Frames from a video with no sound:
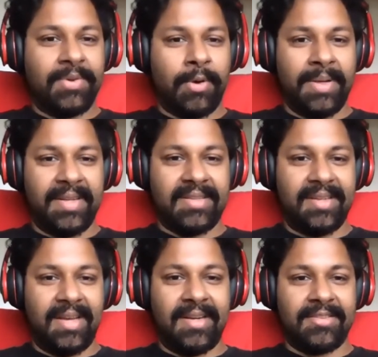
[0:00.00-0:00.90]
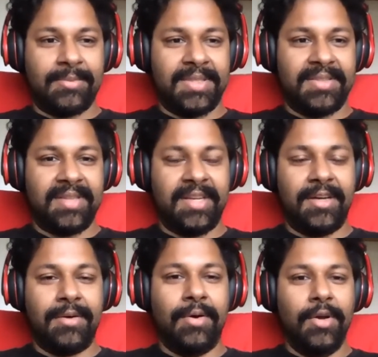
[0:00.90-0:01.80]
famous quote about data scientists, which is they
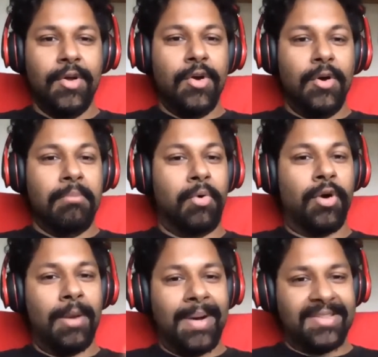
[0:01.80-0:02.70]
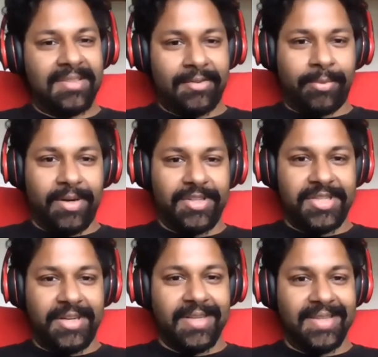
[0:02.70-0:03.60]
know more about software
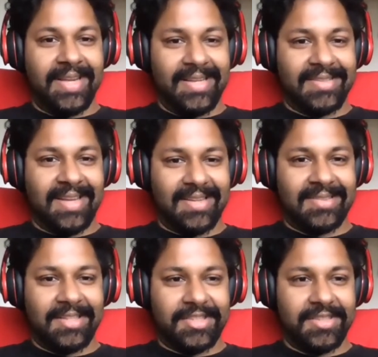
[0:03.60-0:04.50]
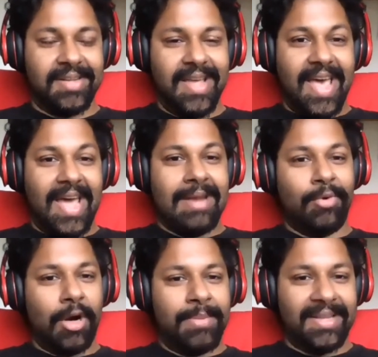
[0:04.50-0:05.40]
engineering than any statistician
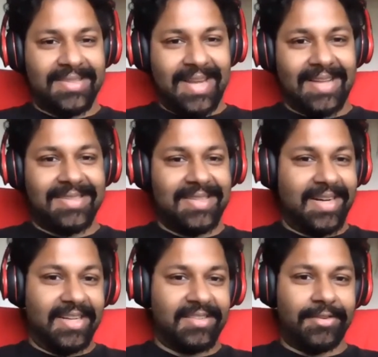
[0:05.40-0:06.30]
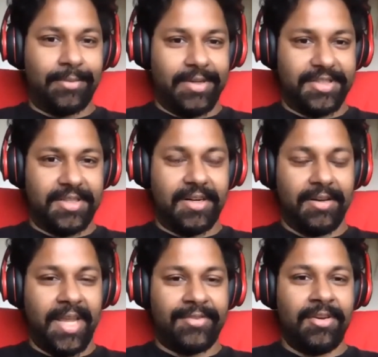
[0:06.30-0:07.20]
and more about stats than any software engineer.
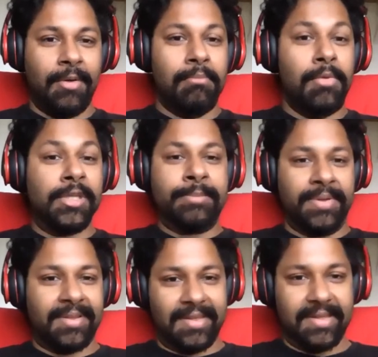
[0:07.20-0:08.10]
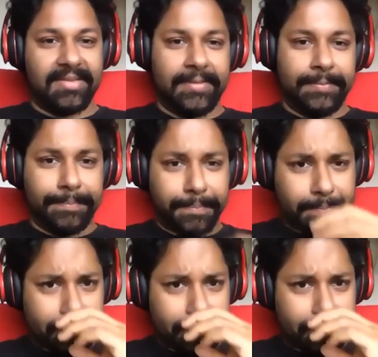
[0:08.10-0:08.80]
You have to know multiple things.